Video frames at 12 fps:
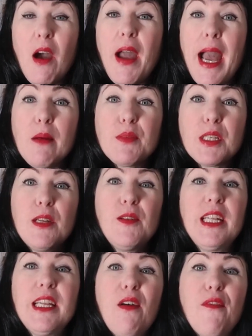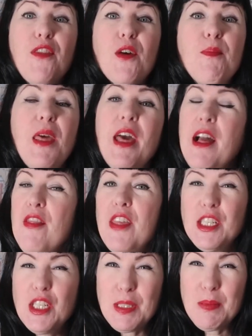I absolutely love them.
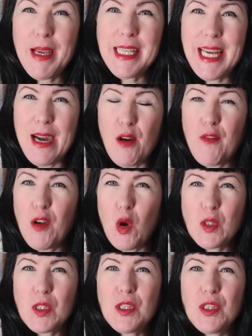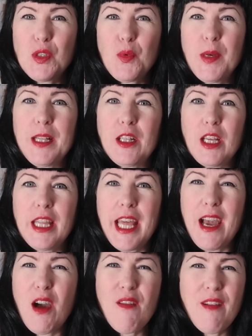They're just made out of a cotton twill and
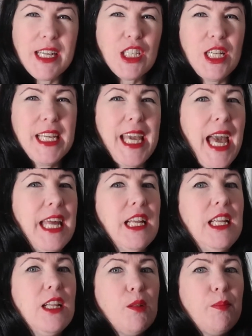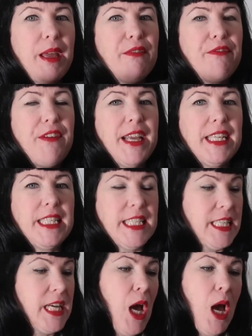they are actually getting a little bit
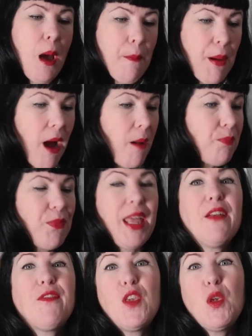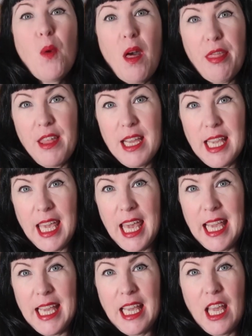faded. But if you are
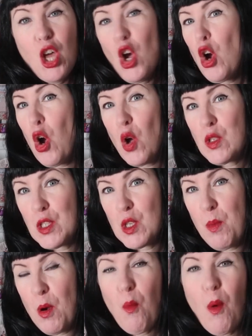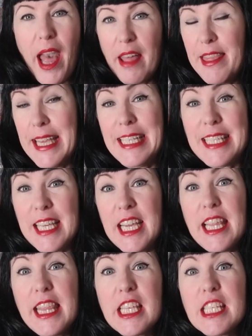thinking cost per wear, these are
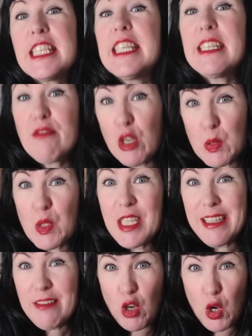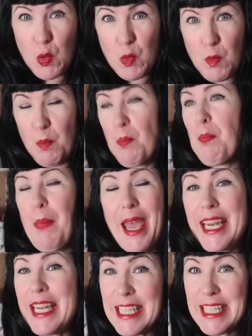in the 0
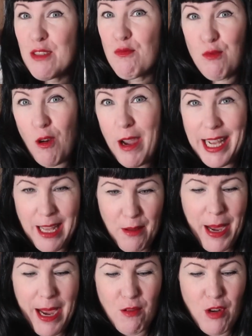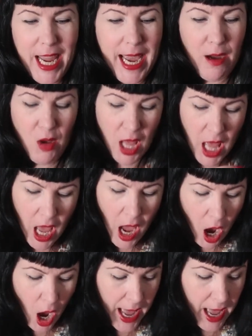pennies right about now.
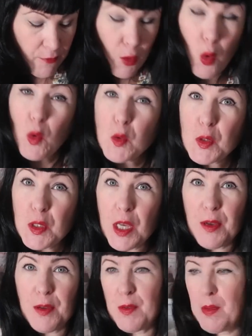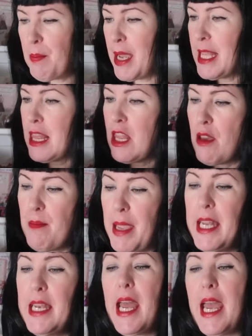I have also made them
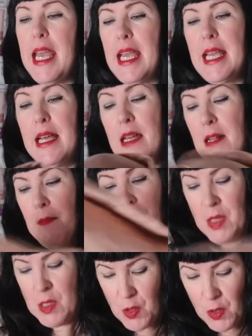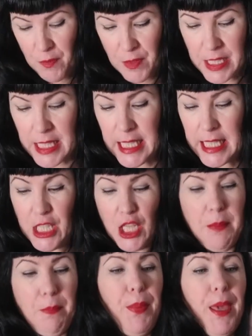in a sort of
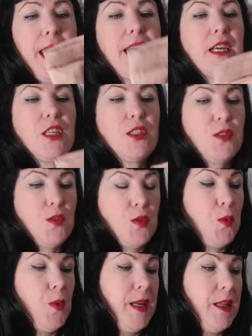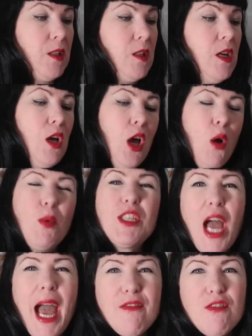vintagey pink twill,
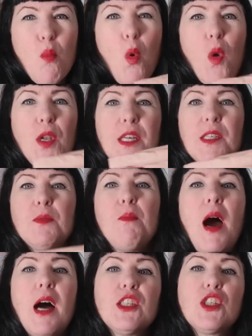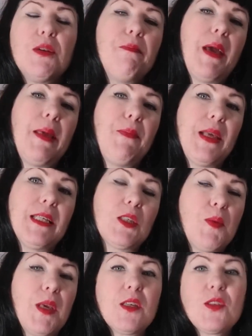which I haven't worn as much, and maybe
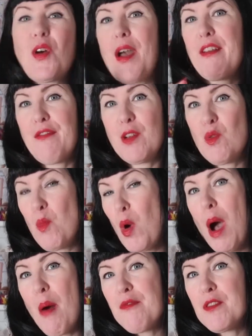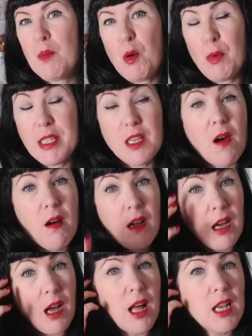it's because I feel more comfortable with
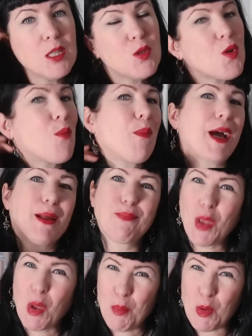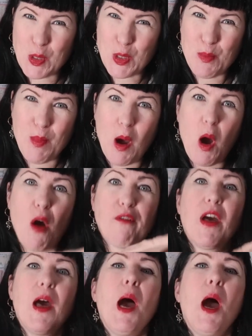darker colours on my bottom
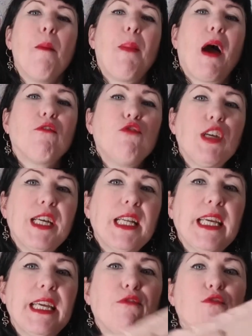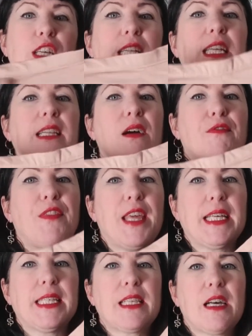half, but really love these.